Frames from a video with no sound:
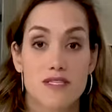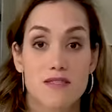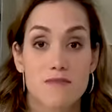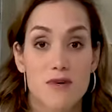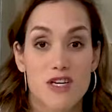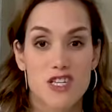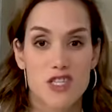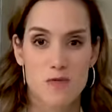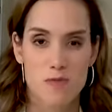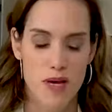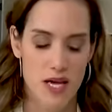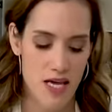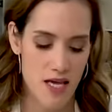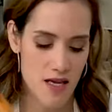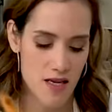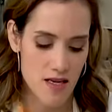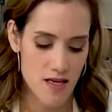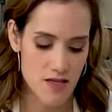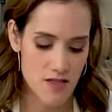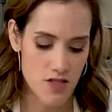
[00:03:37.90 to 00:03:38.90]
as much
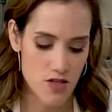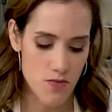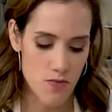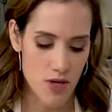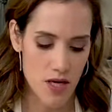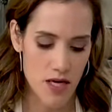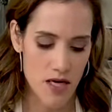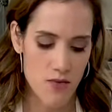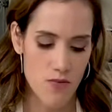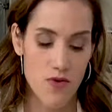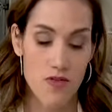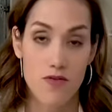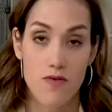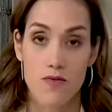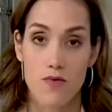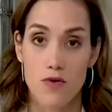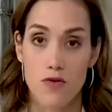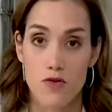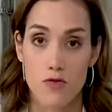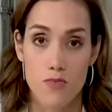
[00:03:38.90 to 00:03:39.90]
paint as you might with a
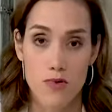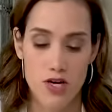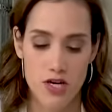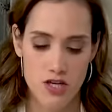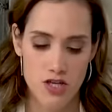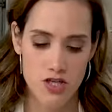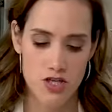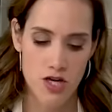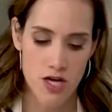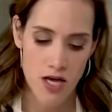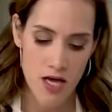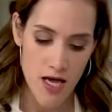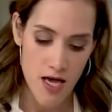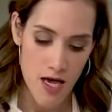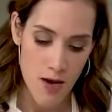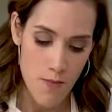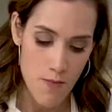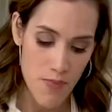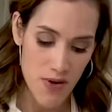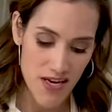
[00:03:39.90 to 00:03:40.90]
roller brush.
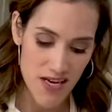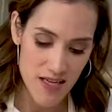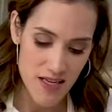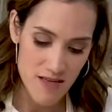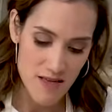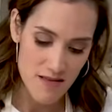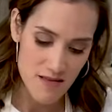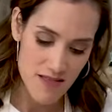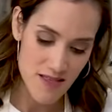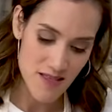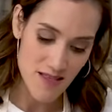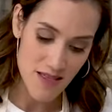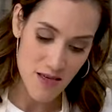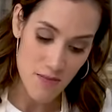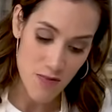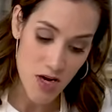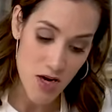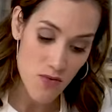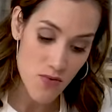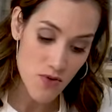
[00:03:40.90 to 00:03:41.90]
But since
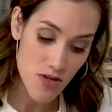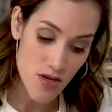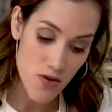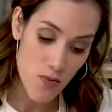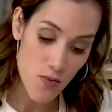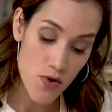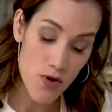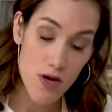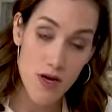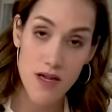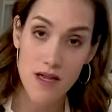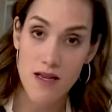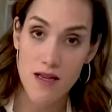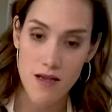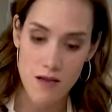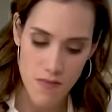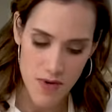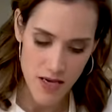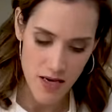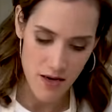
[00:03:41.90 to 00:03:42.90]
I'm not really worried
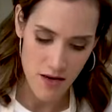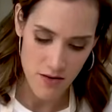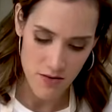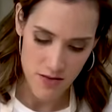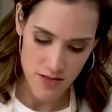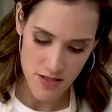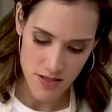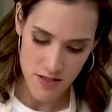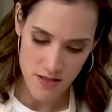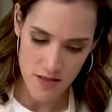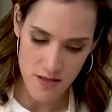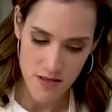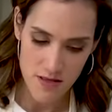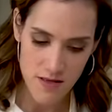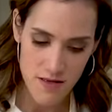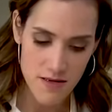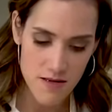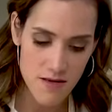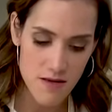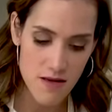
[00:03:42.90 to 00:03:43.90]
about
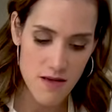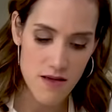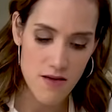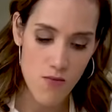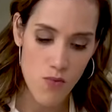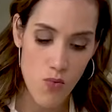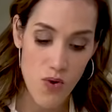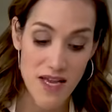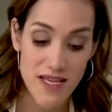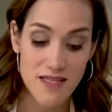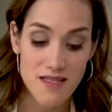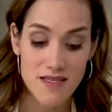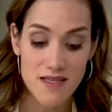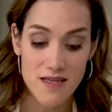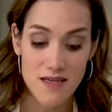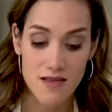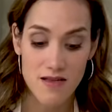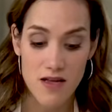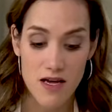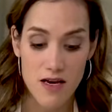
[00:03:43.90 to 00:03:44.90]

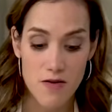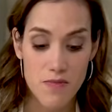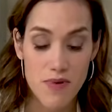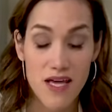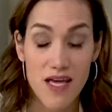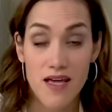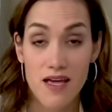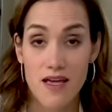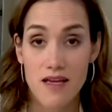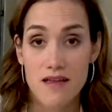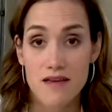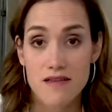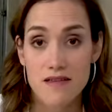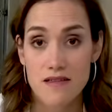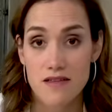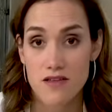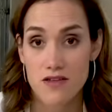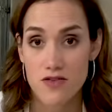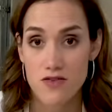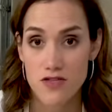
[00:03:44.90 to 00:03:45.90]
wasting a lot of
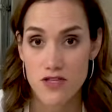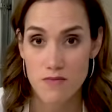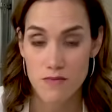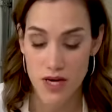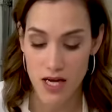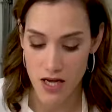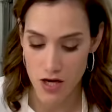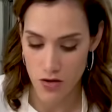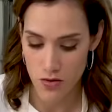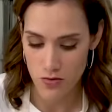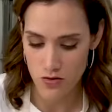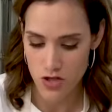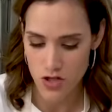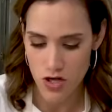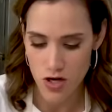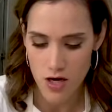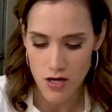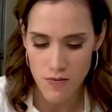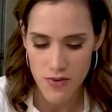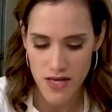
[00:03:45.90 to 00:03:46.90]
paint using my own
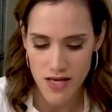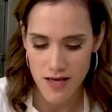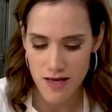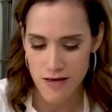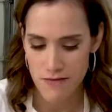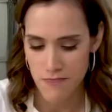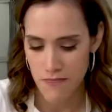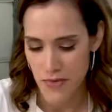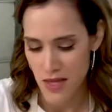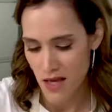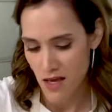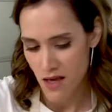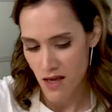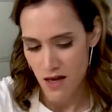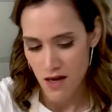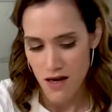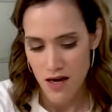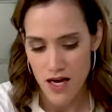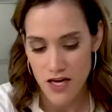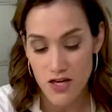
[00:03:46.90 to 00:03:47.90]
chalk paint,
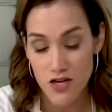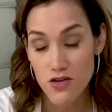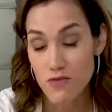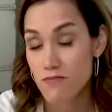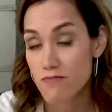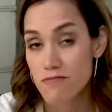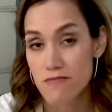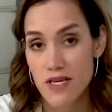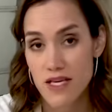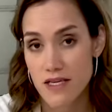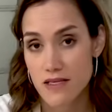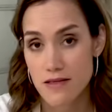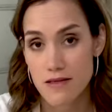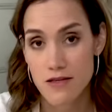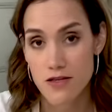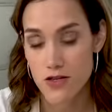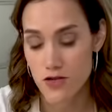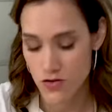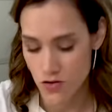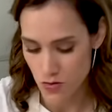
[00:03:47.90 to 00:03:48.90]
I could
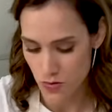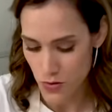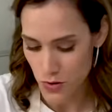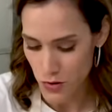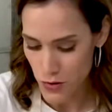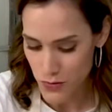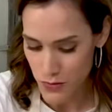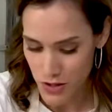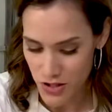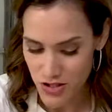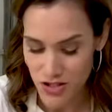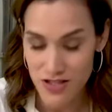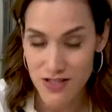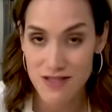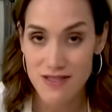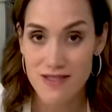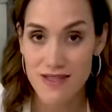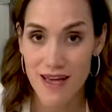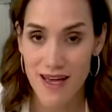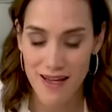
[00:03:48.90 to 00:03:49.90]
easily use a roller brush
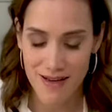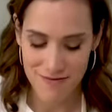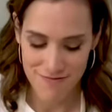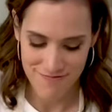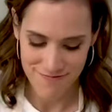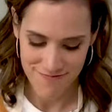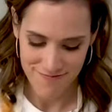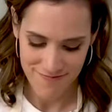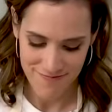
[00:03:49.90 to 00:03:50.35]
instead.